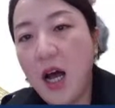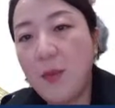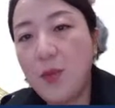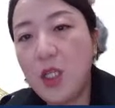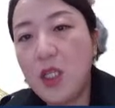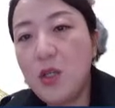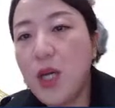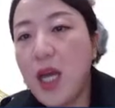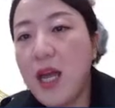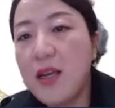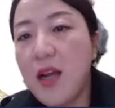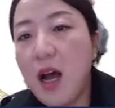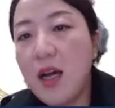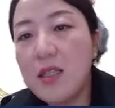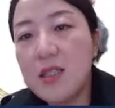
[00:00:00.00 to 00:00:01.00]
you
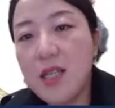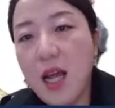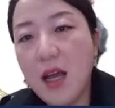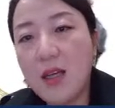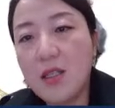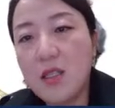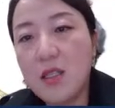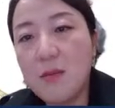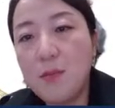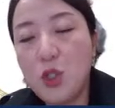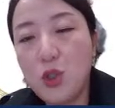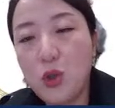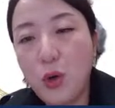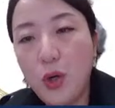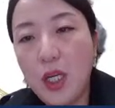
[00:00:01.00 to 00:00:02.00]
cannot test the
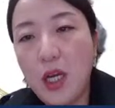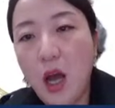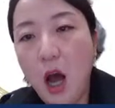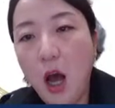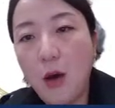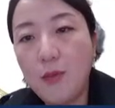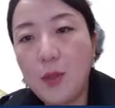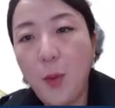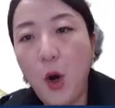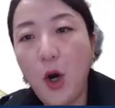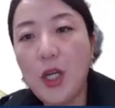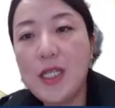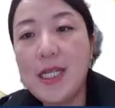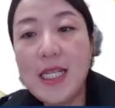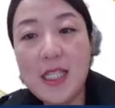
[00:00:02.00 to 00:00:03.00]
majority of the
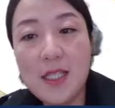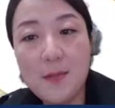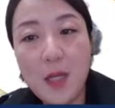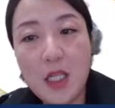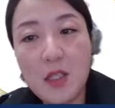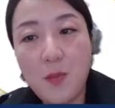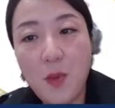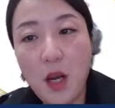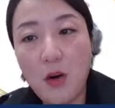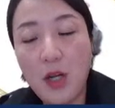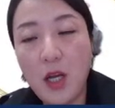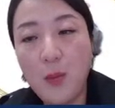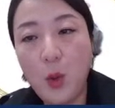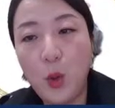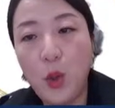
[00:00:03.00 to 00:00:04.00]
participants'
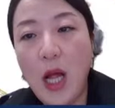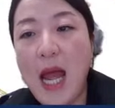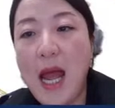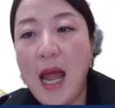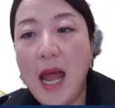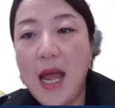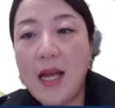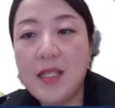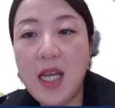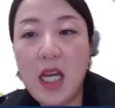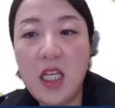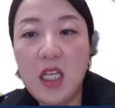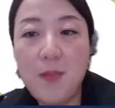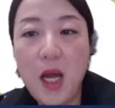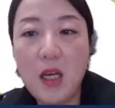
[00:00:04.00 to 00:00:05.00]
variable as an
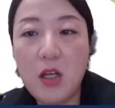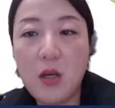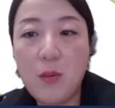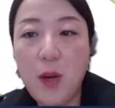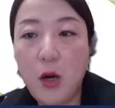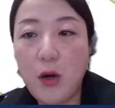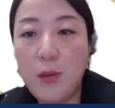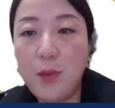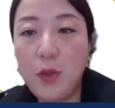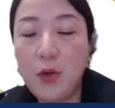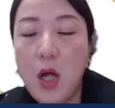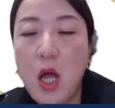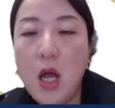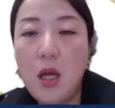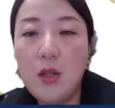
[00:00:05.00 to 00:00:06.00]
independent
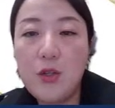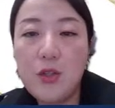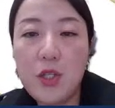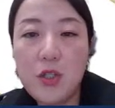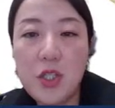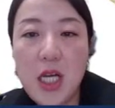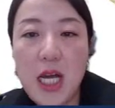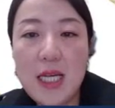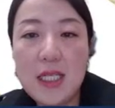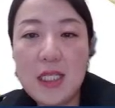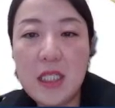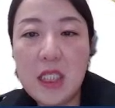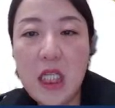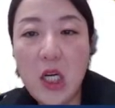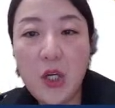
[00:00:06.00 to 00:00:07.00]
variable, so such
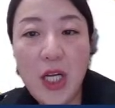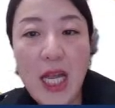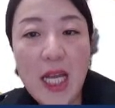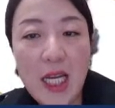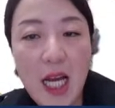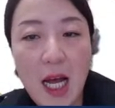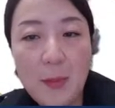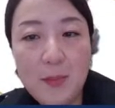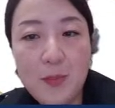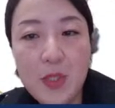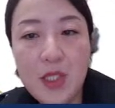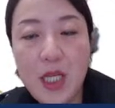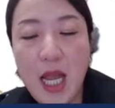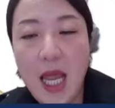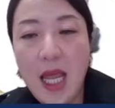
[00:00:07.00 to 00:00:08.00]
as their
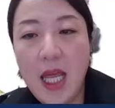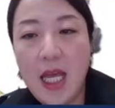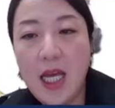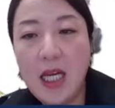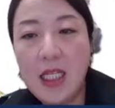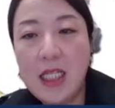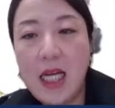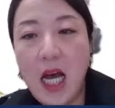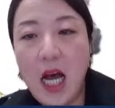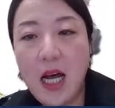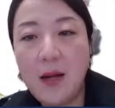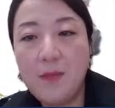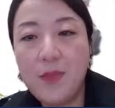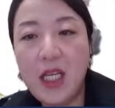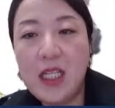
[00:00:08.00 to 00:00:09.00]
incomes and
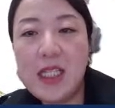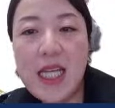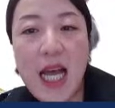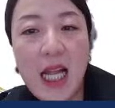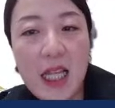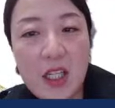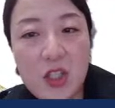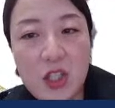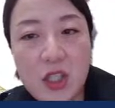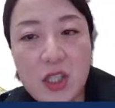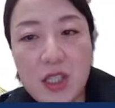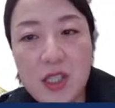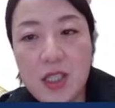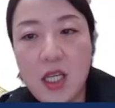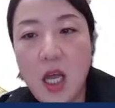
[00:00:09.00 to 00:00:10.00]

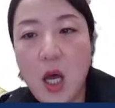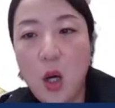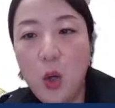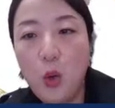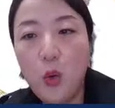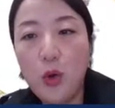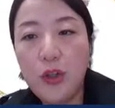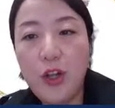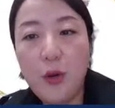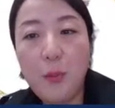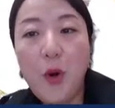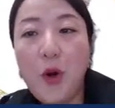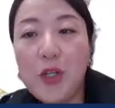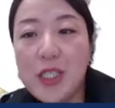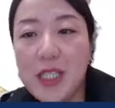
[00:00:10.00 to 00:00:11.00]
intelligence or their
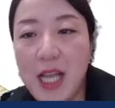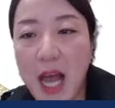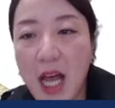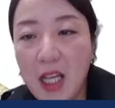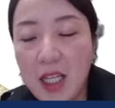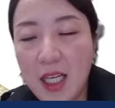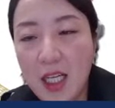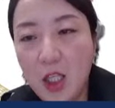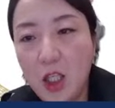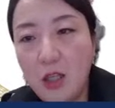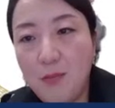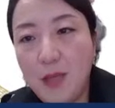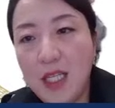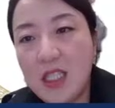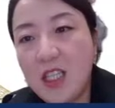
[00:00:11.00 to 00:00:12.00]
personality
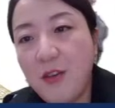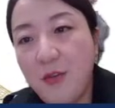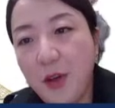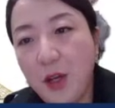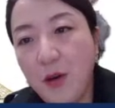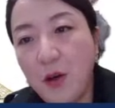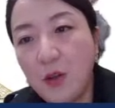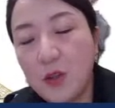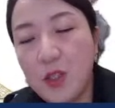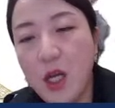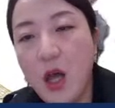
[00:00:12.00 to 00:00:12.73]
could be difficult